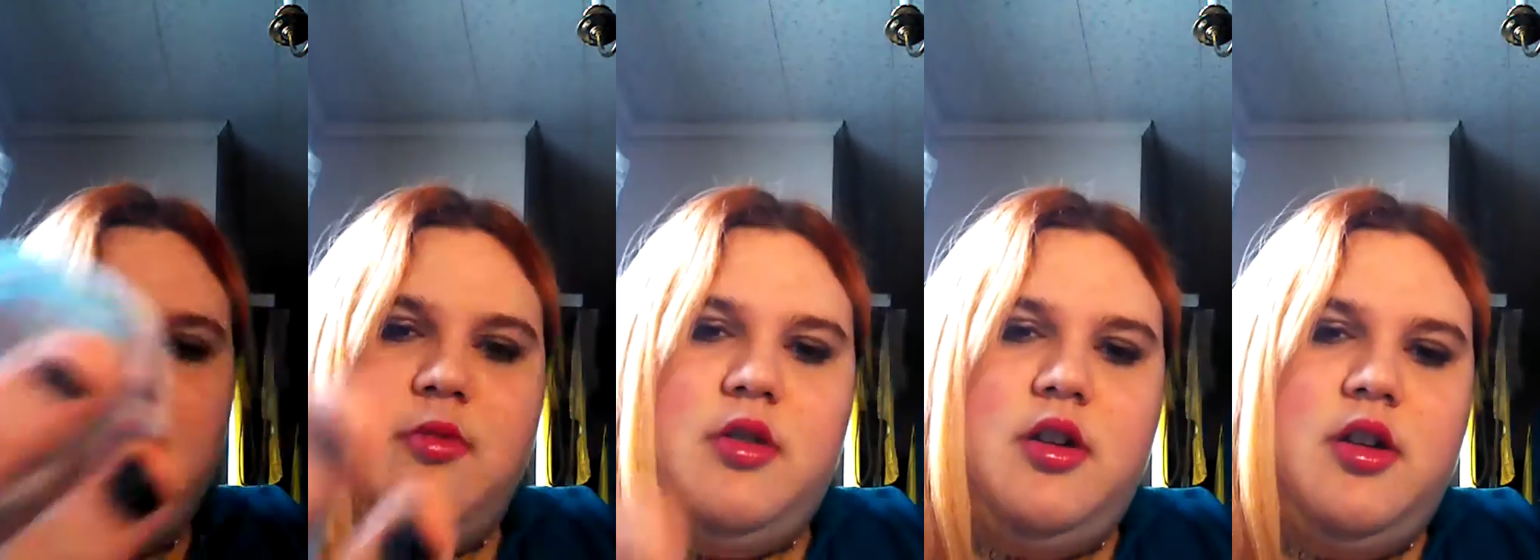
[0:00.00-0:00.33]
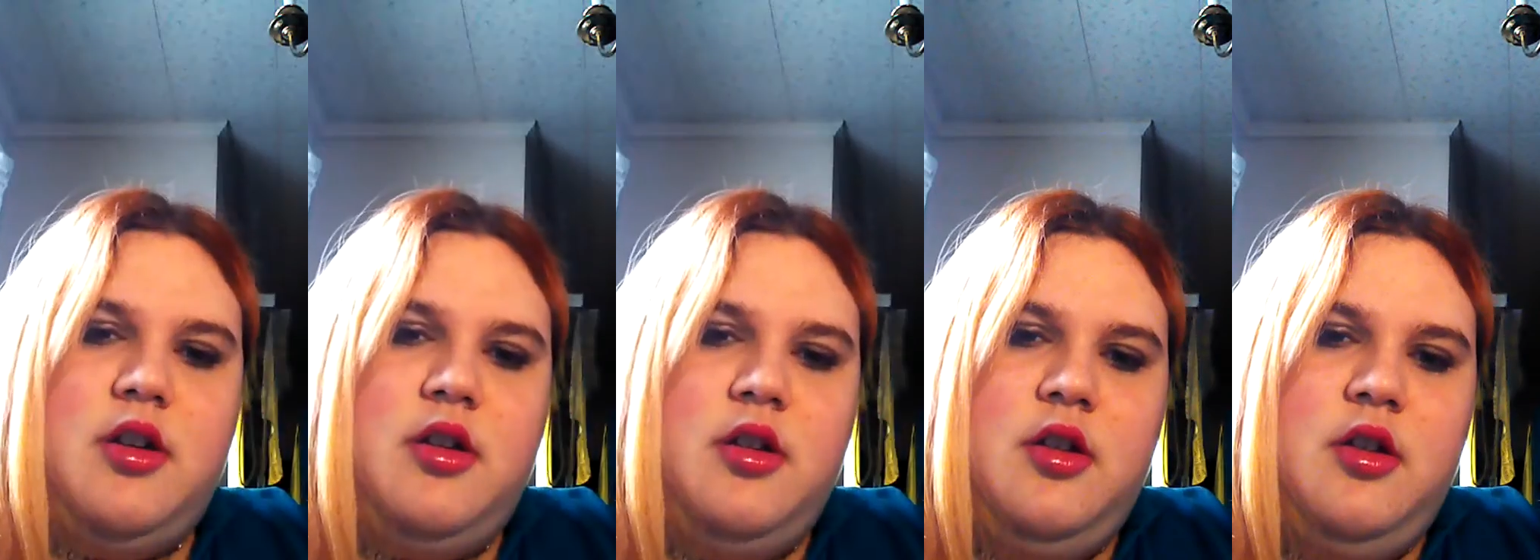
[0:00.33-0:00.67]

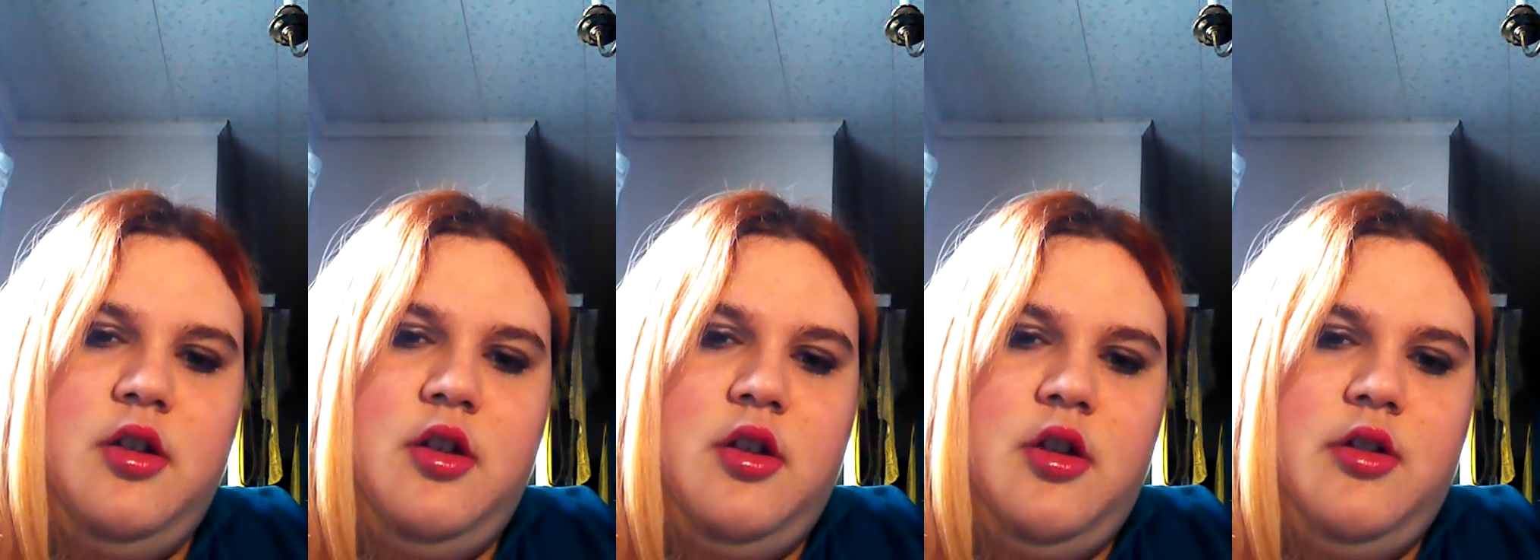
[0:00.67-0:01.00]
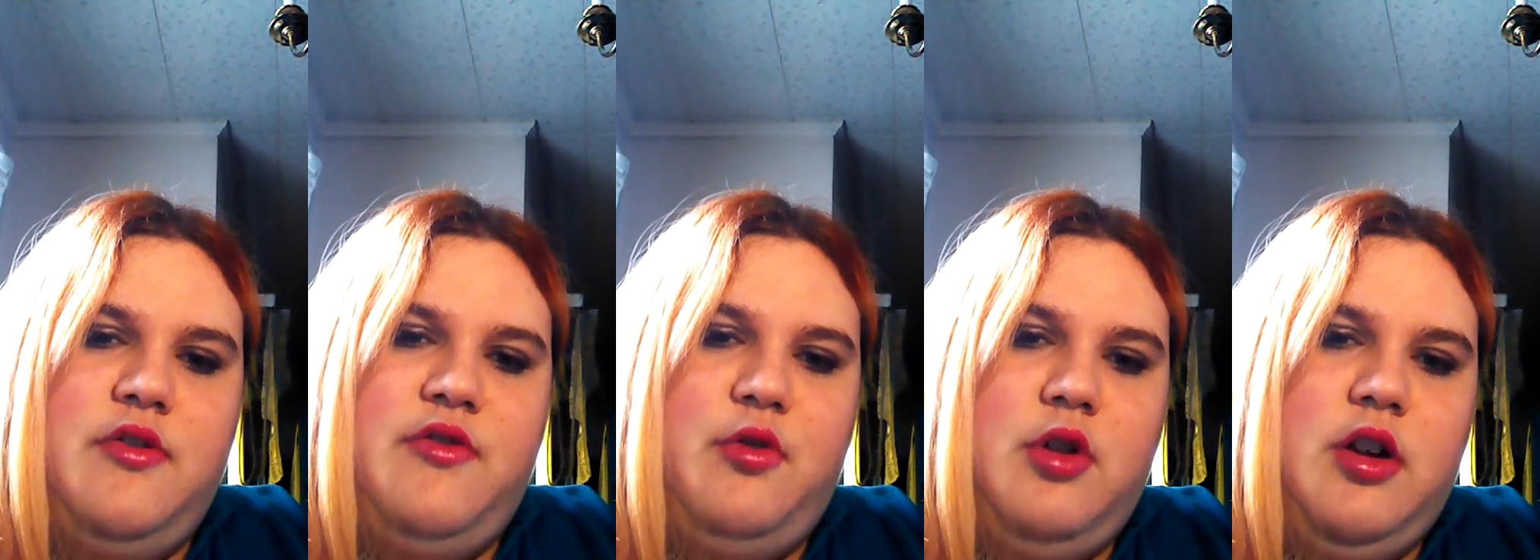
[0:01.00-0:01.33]
were
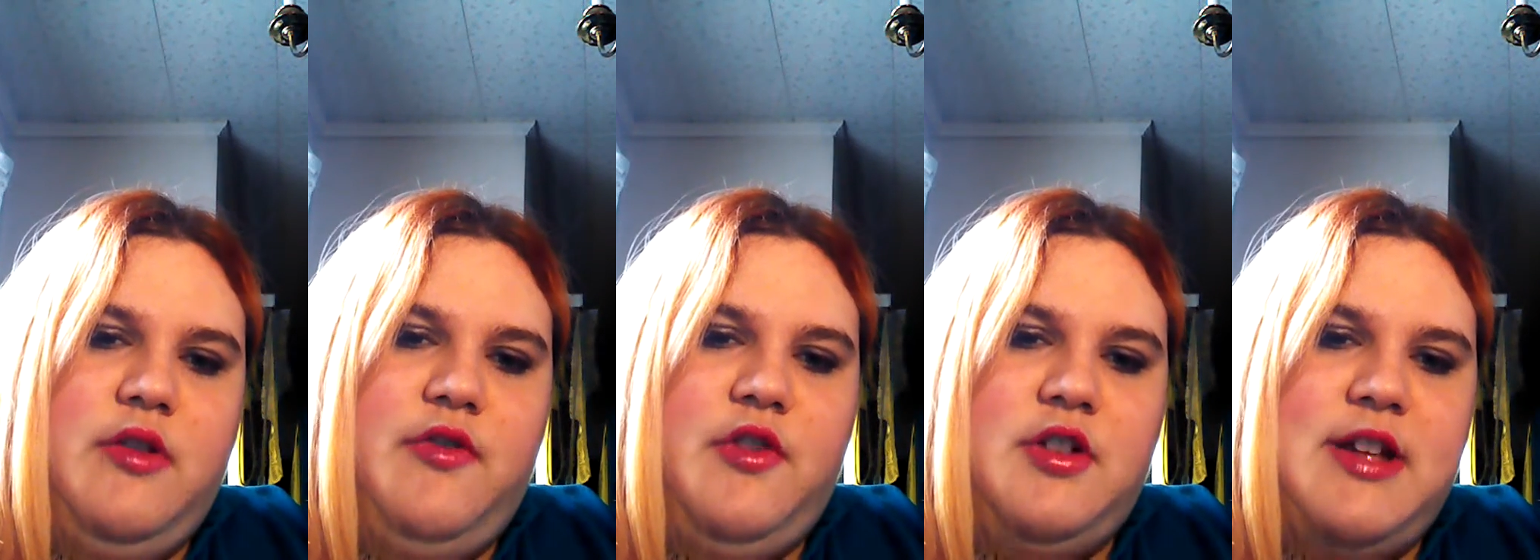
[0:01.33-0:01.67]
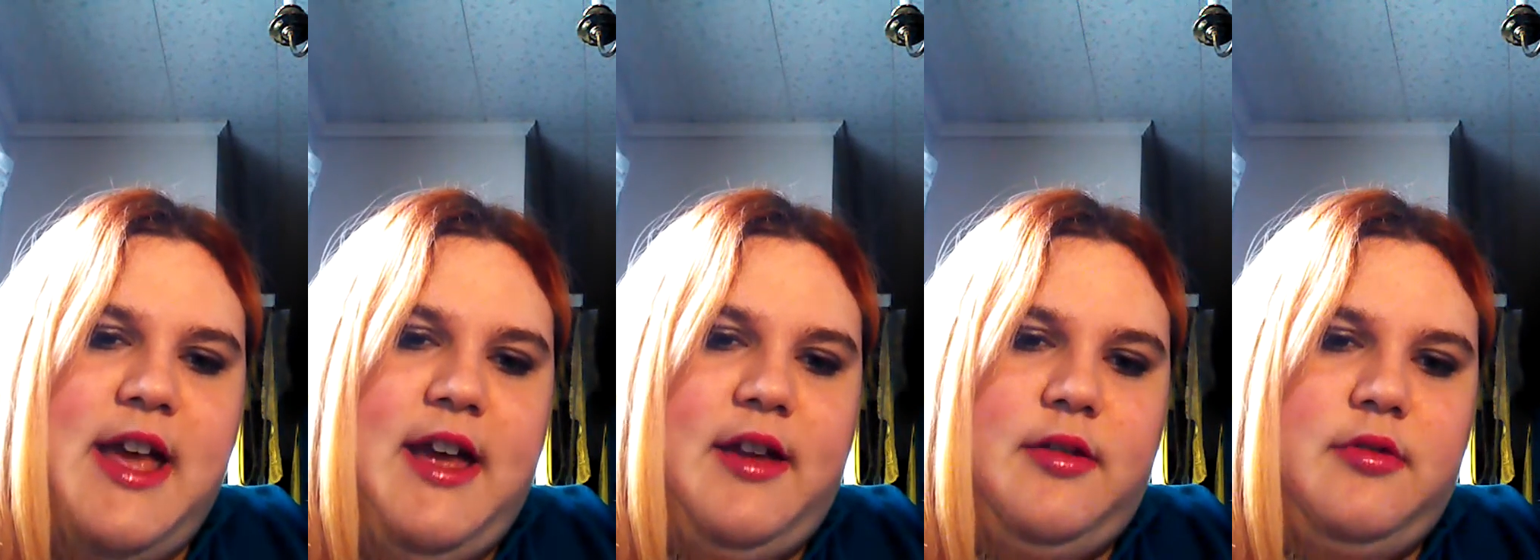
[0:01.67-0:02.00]
four for
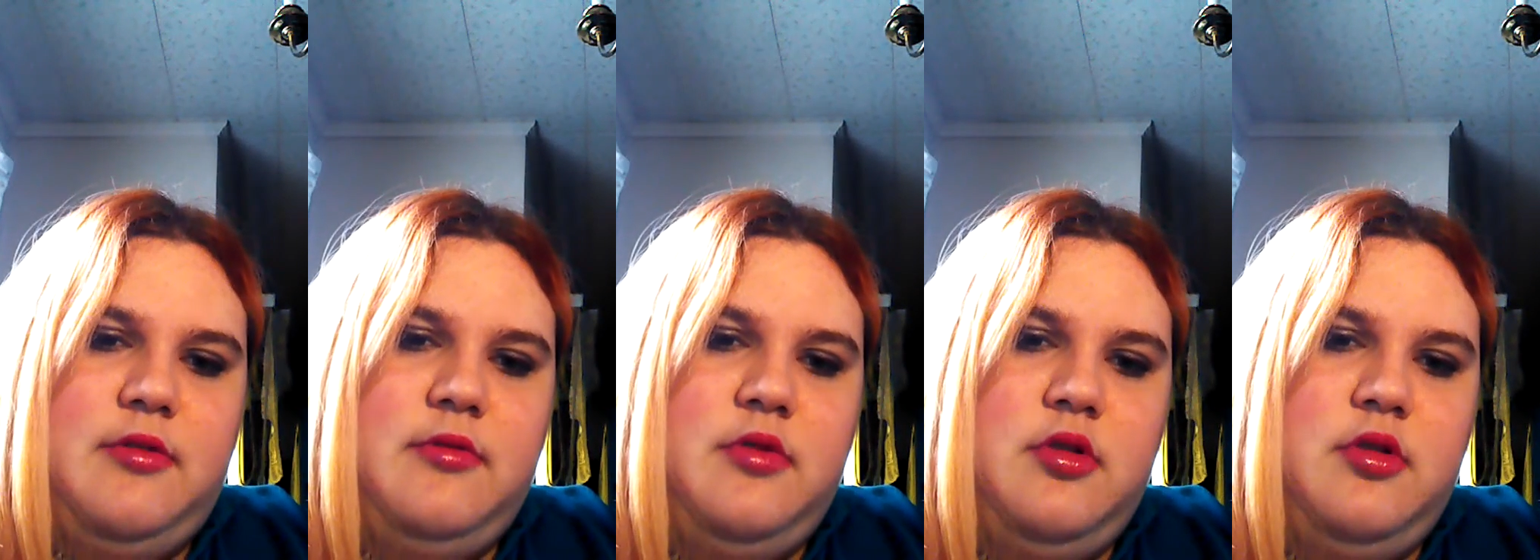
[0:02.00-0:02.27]
ten.